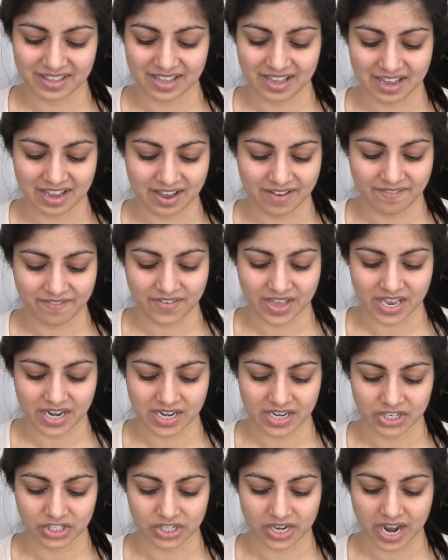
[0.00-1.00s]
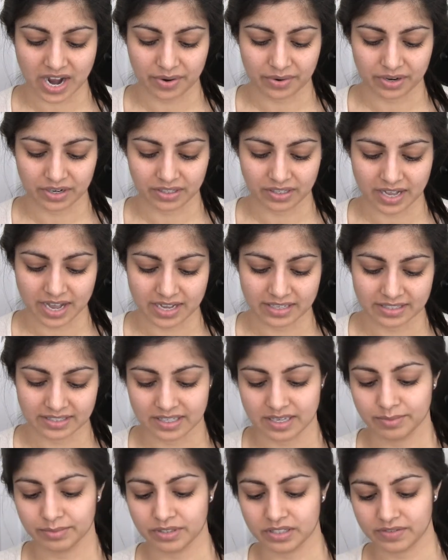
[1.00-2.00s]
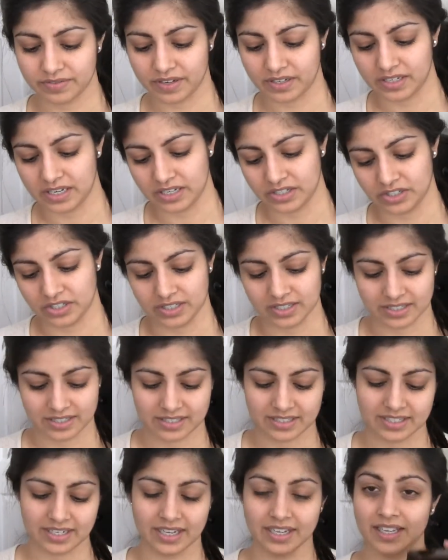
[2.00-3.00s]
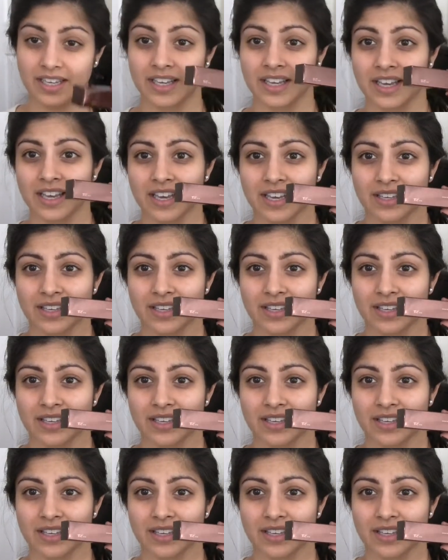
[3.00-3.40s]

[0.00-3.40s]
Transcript: the Vanish Hourglass Seamless Foundation Stick.